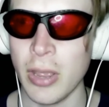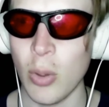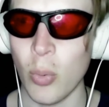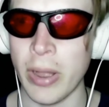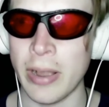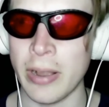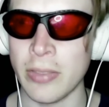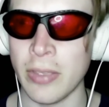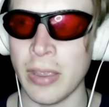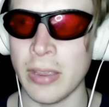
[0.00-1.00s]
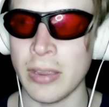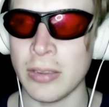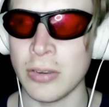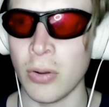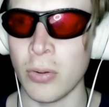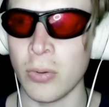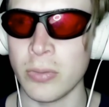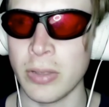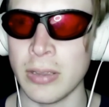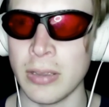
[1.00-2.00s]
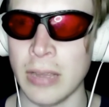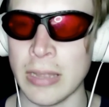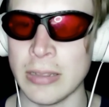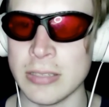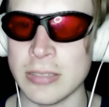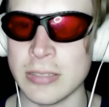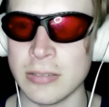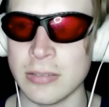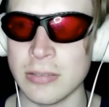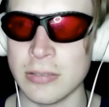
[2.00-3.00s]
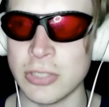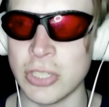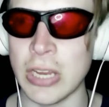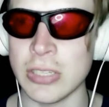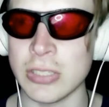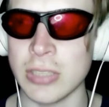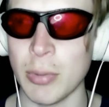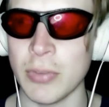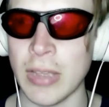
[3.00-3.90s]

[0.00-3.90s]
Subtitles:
where they at least change some of the